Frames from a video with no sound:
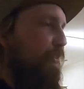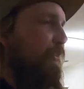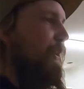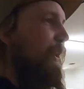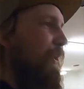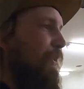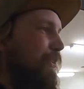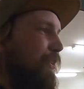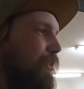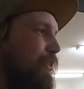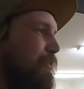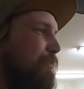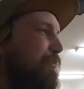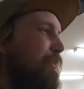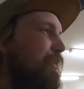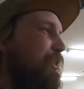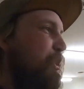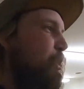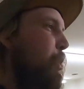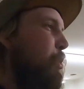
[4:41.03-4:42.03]
talked to
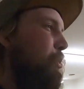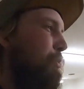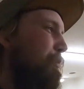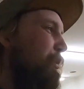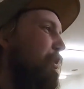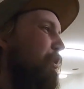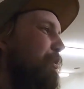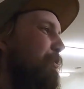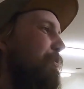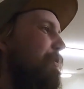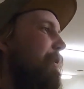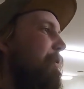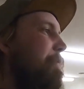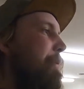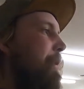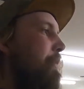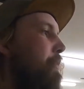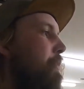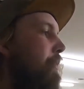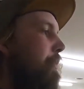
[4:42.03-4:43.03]
him, and showed him a little bit
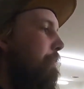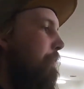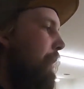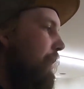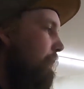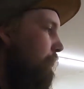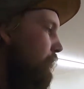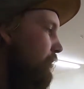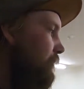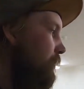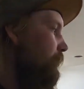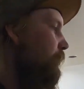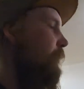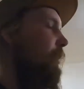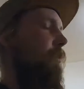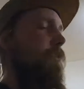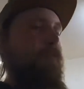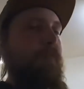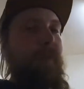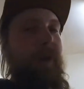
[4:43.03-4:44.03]
about what the
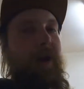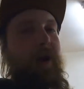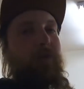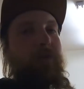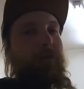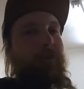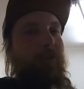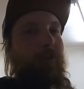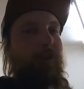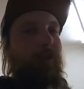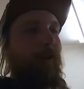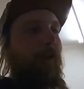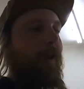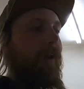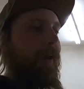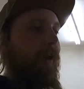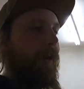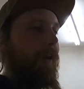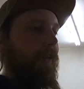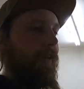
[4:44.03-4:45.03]
car is about. So
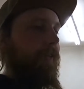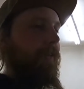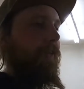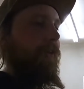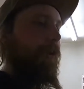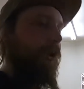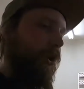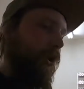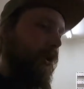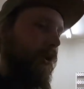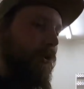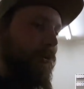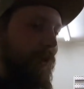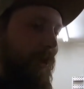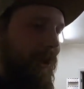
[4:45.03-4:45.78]
then they're like, oh,